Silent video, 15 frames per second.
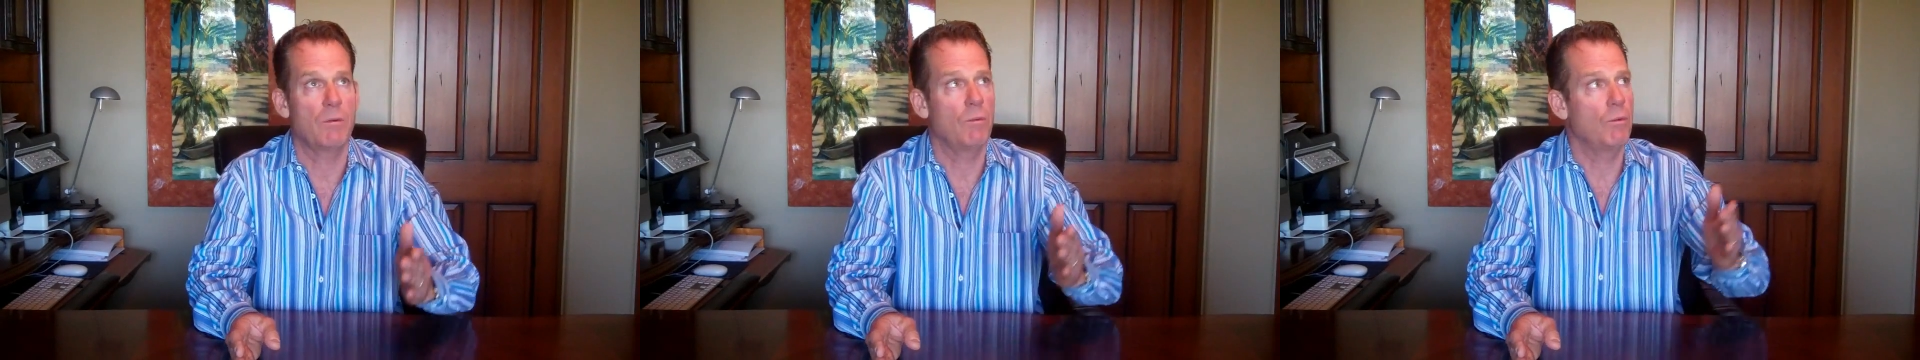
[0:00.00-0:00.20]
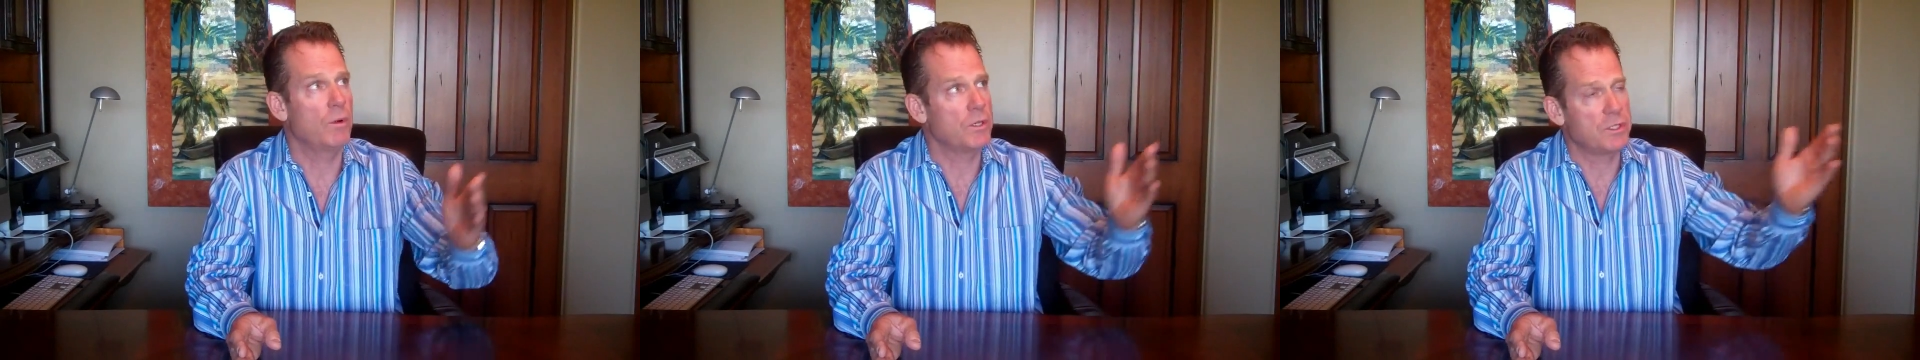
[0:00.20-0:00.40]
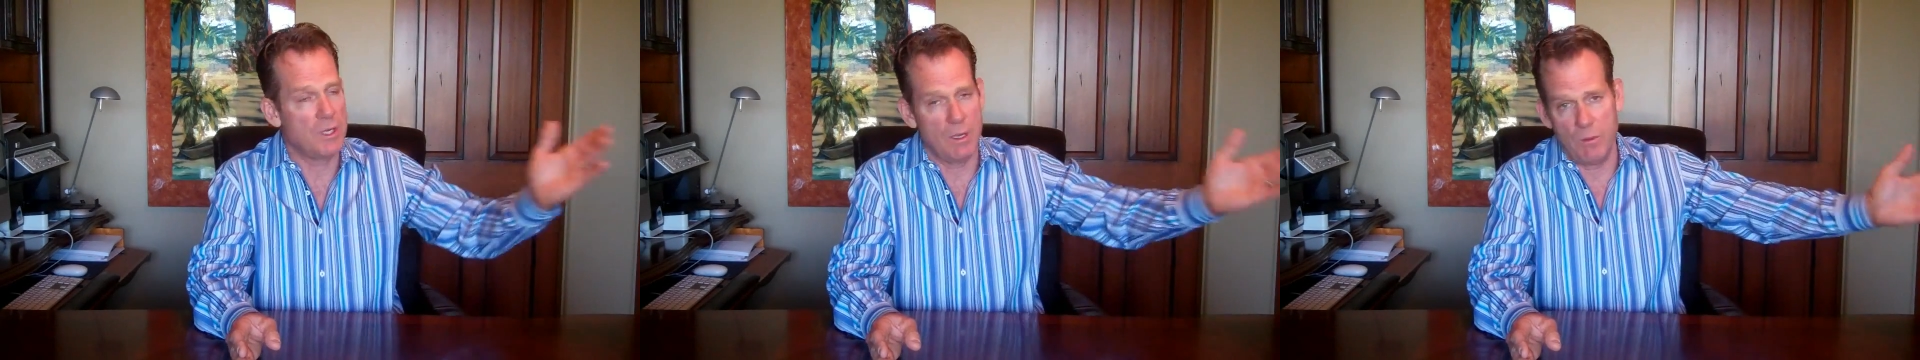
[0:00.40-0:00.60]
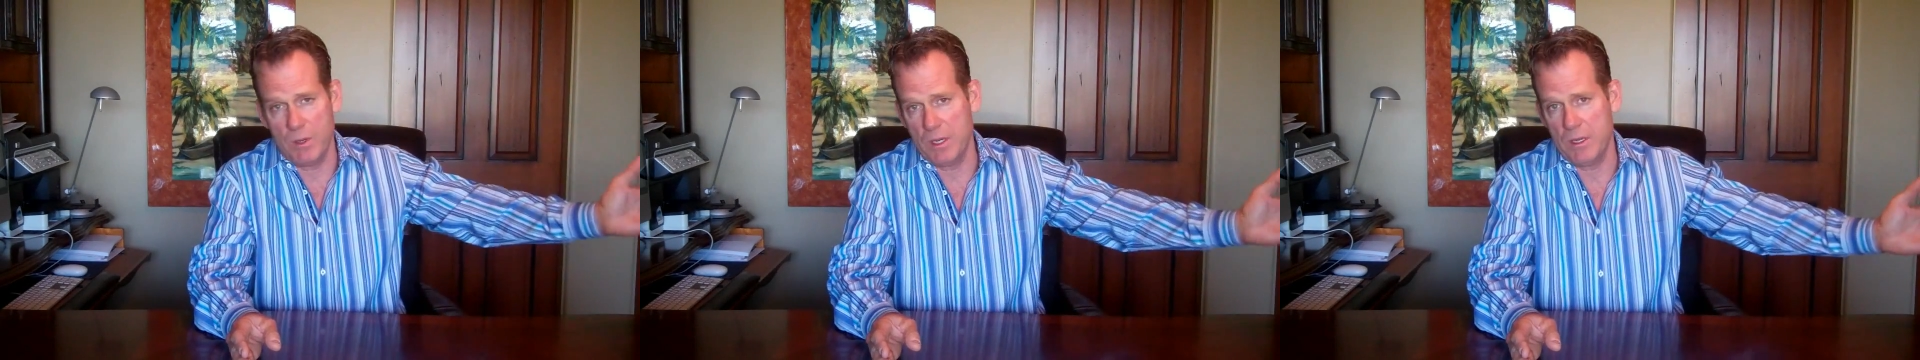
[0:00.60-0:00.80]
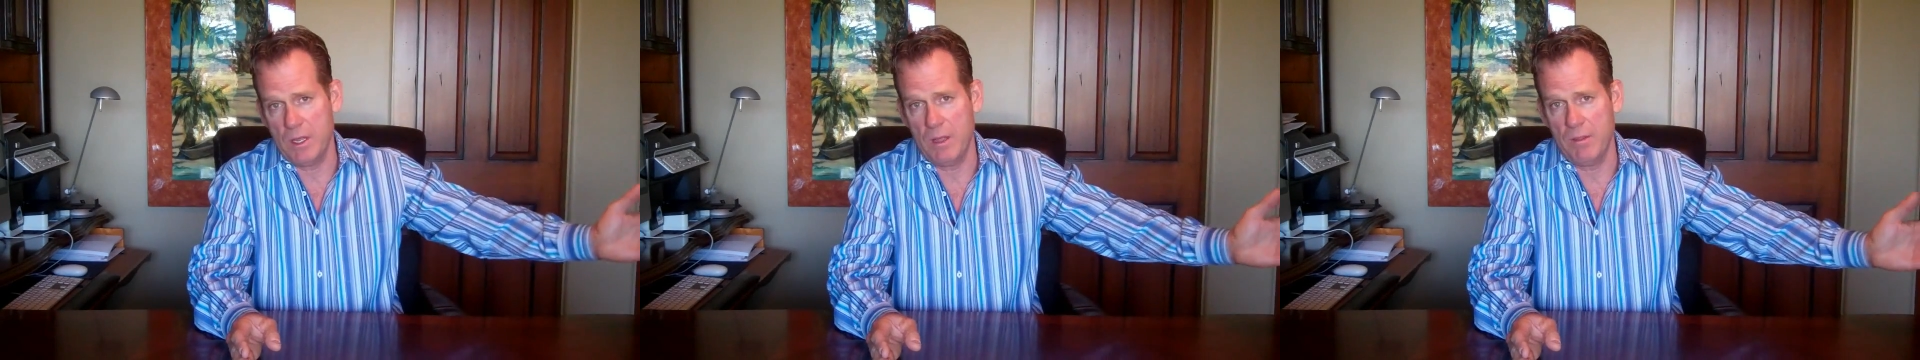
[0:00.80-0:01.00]
I wished I
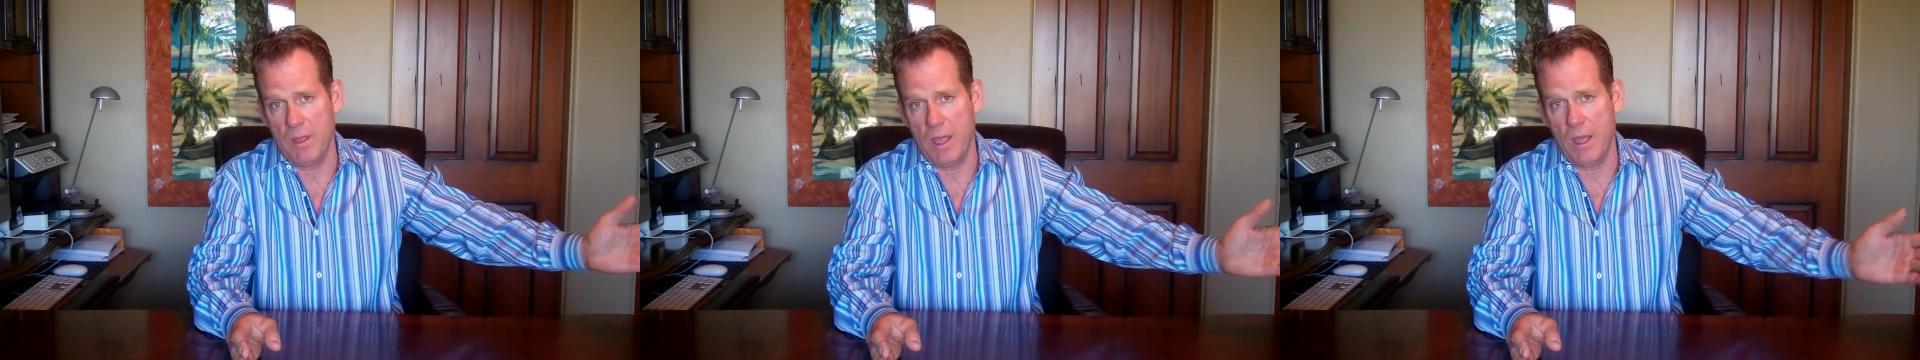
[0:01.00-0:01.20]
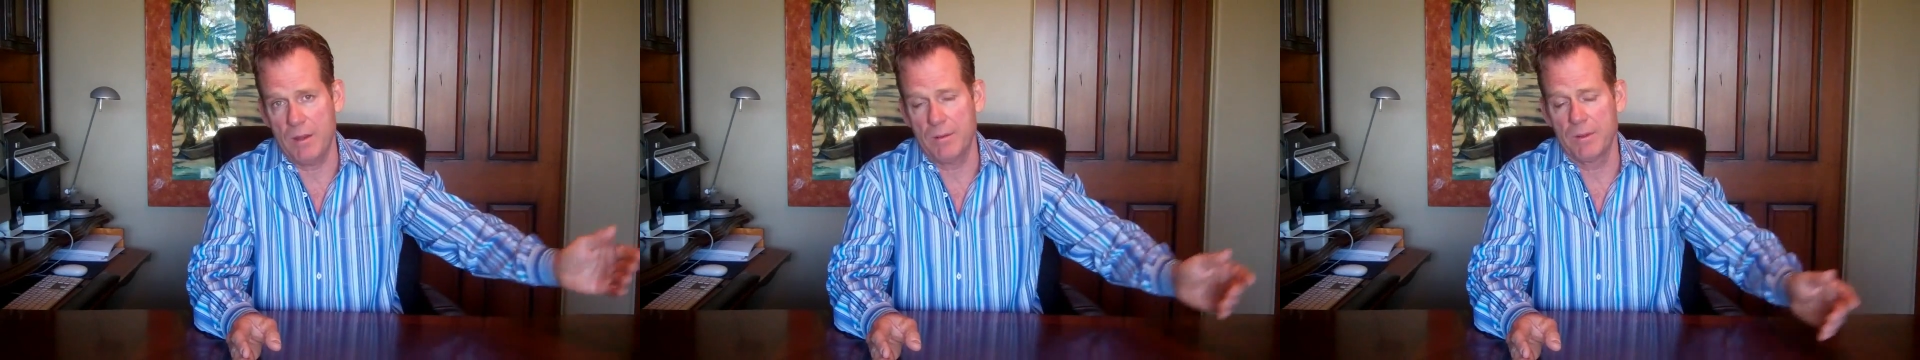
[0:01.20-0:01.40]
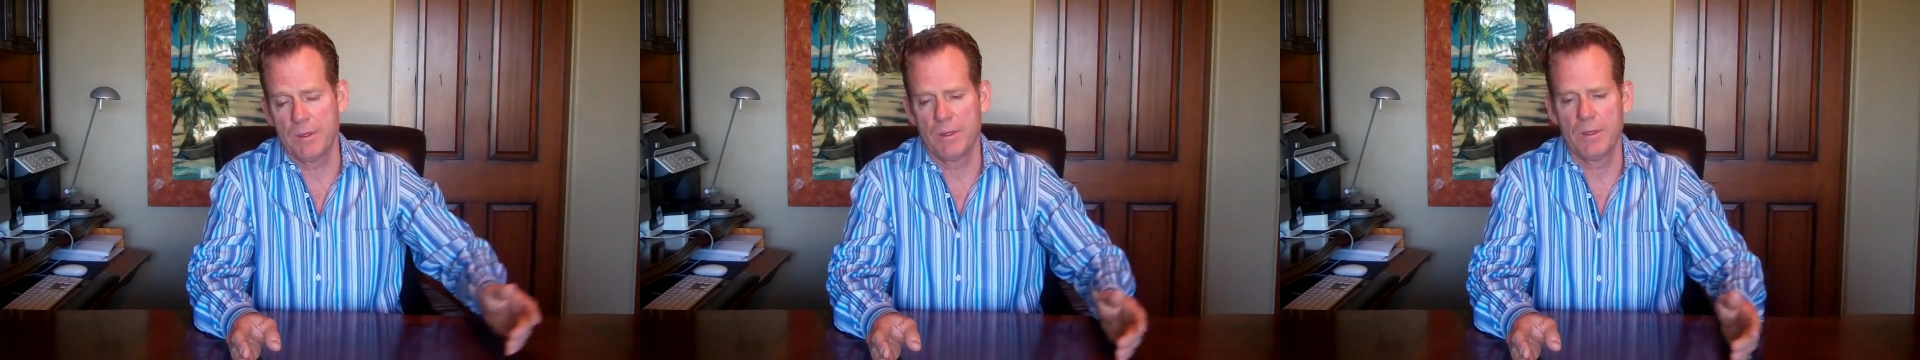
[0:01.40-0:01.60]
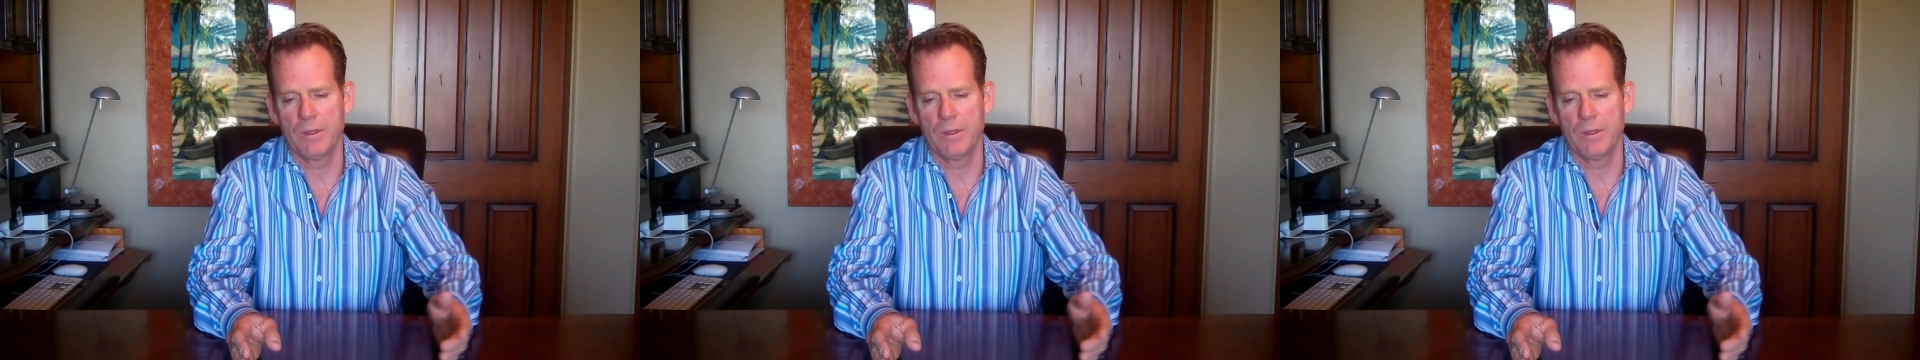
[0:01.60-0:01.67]
would have done that?